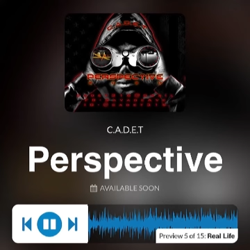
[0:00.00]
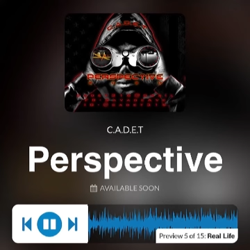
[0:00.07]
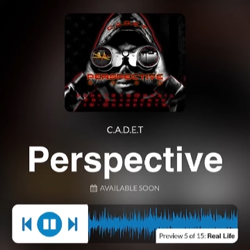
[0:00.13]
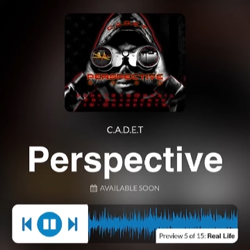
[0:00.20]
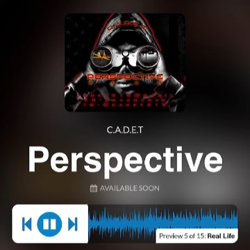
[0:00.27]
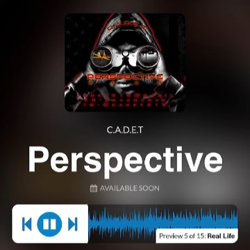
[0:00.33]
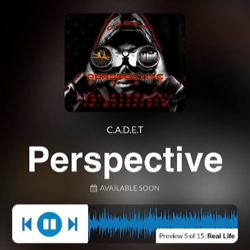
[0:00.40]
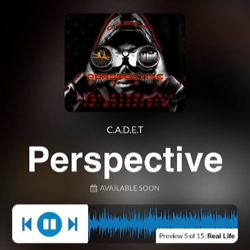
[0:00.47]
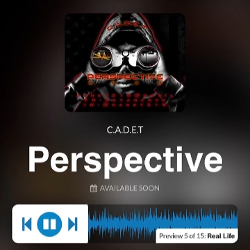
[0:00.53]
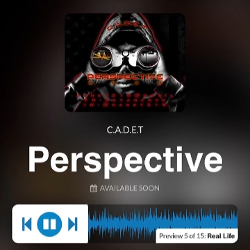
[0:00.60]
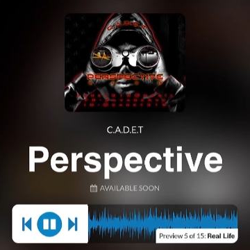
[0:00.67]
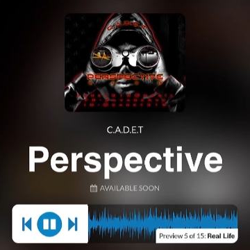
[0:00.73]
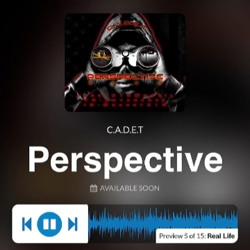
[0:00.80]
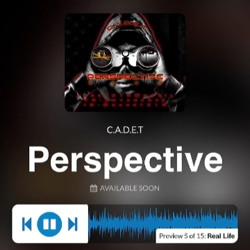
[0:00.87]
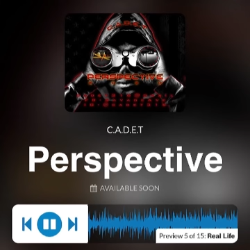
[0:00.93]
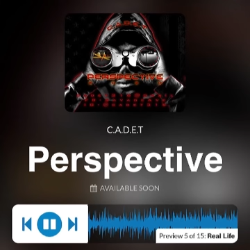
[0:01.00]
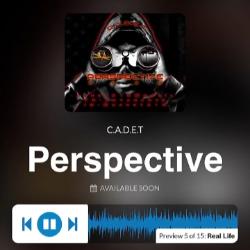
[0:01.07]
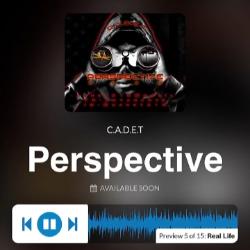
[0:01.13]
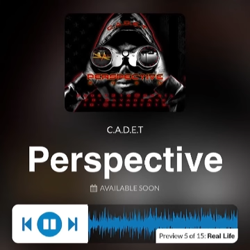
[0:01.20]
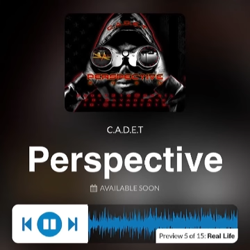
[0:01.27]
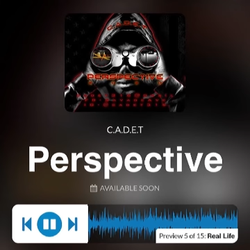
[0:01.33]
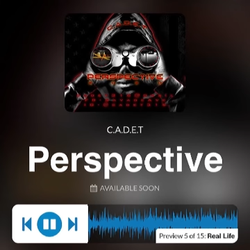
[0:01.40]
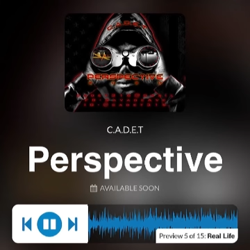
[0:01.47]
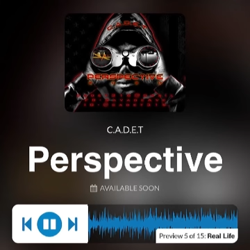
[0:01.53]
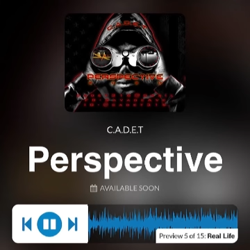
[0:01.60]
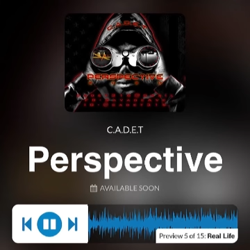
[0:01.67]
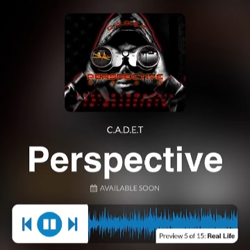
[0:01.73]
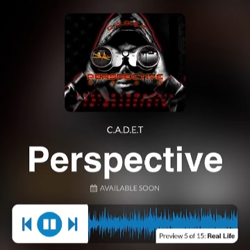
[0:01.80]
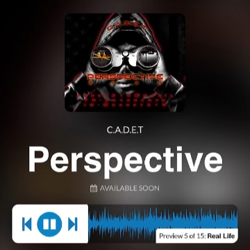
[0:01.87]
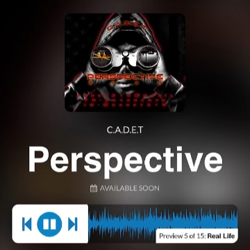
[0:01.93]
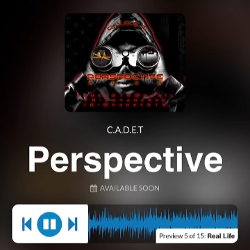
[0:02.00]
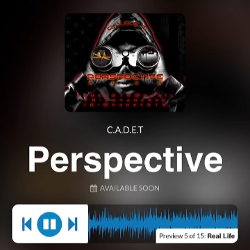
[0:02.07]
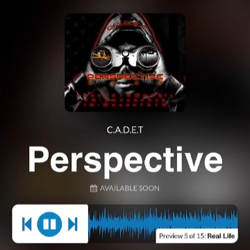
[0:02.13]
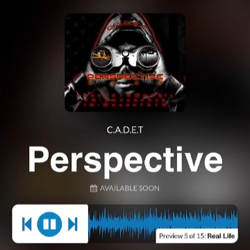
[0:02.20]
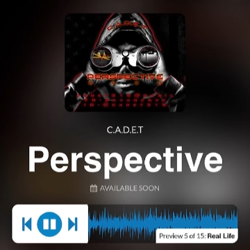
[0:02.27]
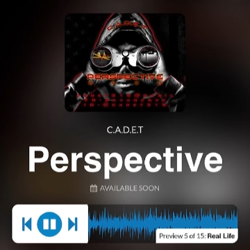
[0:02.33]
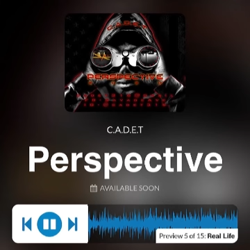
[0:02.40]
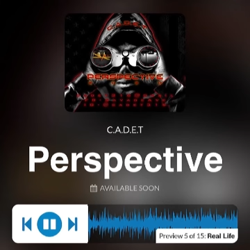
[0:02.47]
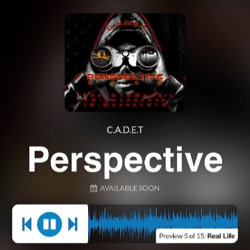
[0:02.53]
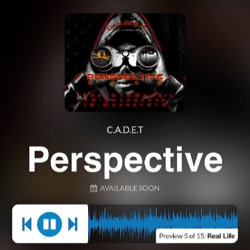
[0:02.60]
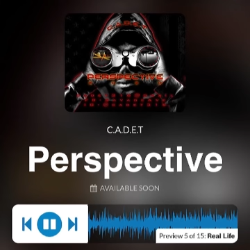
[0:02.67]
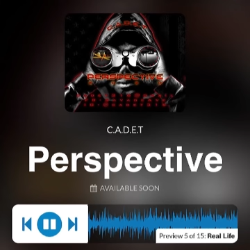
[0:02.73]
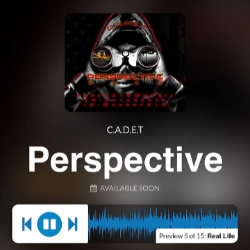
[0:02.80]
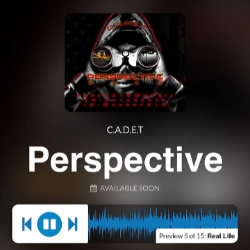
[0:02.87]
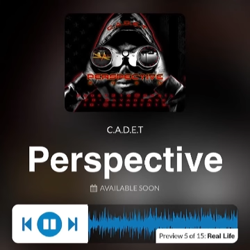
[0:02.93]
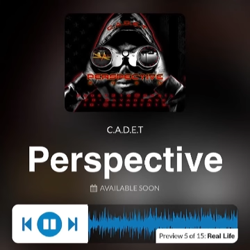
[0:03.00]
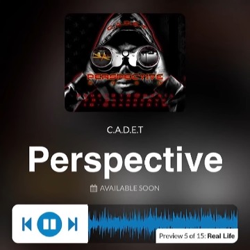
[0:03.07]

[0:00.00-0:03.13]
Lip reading: Nobody's mouth can be seen.